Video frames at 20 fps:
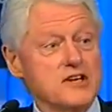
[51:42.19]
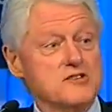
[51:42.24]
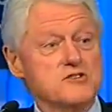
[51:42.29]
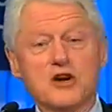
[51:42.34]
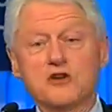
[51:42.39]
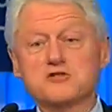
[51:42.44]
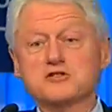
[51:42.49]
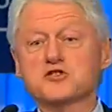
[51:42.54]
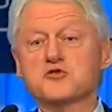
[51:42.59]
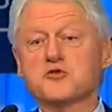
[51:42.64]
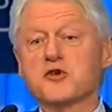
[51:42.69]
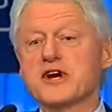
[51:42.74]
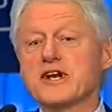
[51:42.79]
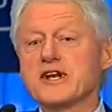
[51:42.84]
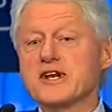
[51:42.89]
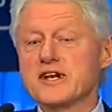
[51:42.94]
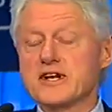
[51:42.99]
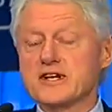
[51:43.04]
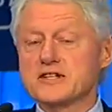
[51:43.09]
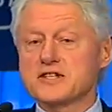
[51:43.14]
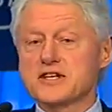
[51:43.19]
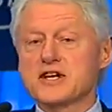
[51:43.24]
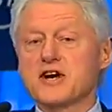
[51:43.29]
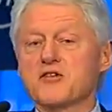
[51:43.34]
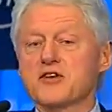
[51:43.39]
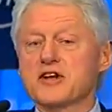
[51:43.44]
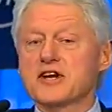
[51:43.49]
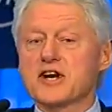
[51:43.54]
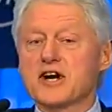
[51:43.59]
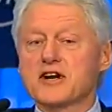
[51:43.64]
So Sweden is
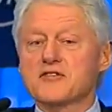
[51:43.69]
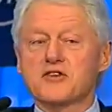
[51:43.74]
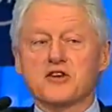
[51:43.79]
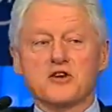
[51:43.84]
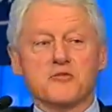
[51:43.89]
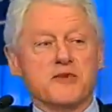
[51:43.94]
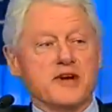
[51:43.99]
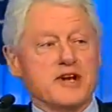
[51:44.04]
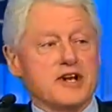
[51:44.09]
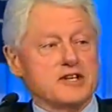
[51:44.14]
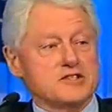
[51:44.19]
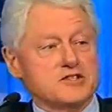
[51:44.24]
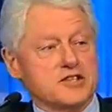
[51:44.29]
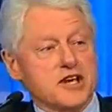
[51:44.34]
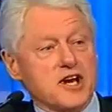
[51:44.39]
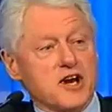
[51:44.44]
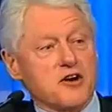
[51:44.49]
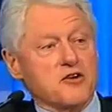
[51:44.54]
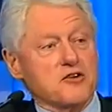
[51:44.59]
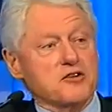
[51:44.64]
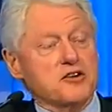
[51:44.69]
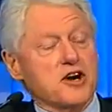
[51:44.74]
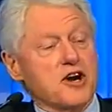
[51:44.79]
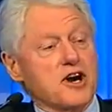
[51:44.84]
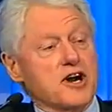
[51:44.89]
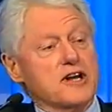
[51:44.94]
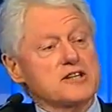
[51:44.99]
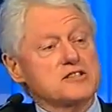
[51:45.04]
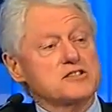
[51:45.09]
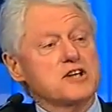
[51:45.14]
the only country to meet its Kyoto
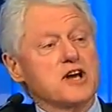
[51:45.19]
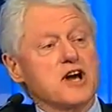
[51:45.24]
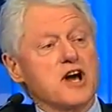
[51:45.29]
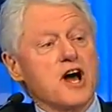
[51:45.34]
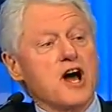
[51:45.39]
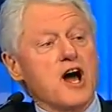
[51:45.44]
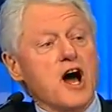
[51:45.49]
targets